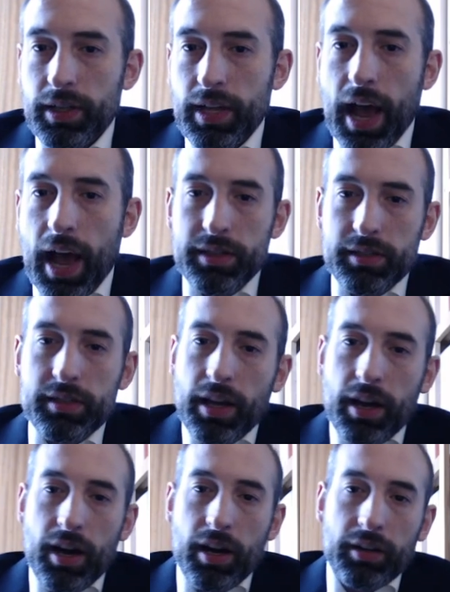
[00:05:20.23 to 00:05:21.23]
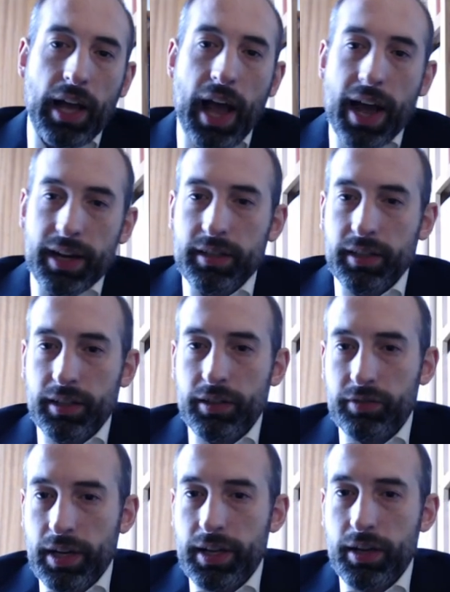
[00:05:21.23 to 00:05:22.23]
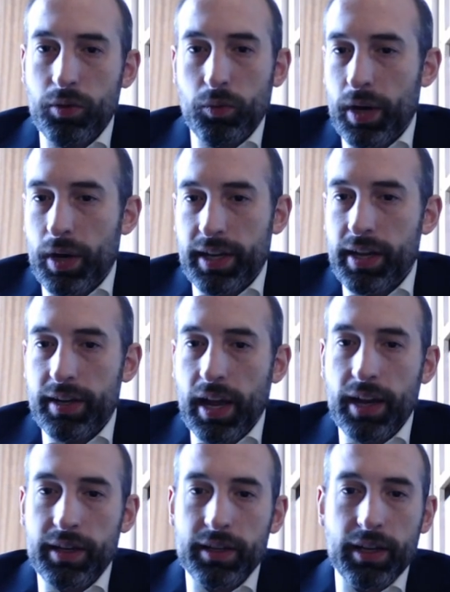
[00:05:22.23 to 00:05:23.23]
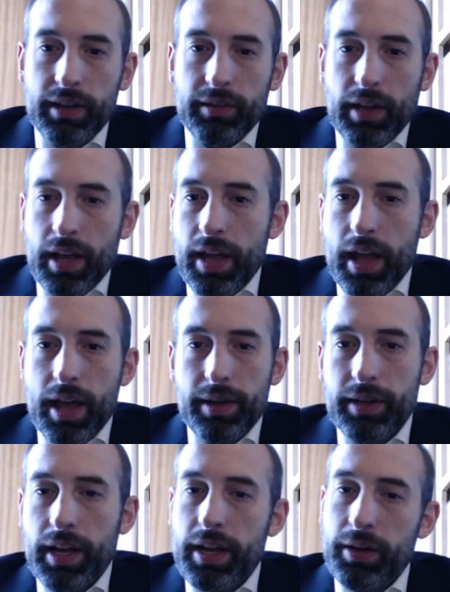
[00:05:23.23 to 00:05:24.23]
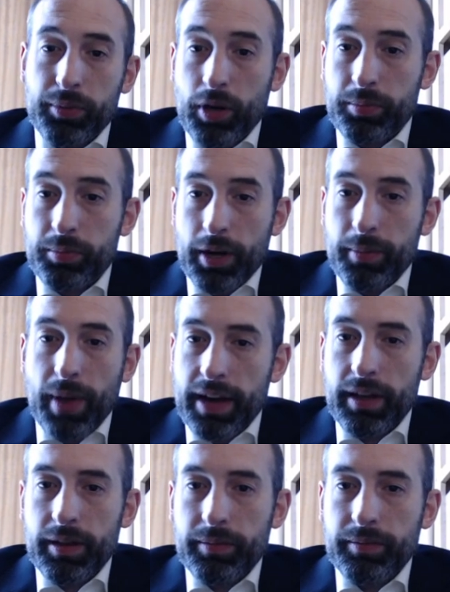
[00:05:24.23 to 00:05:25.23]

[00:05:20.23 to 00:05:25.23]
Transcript: as they are acting in a wicked and an inappropriate manner.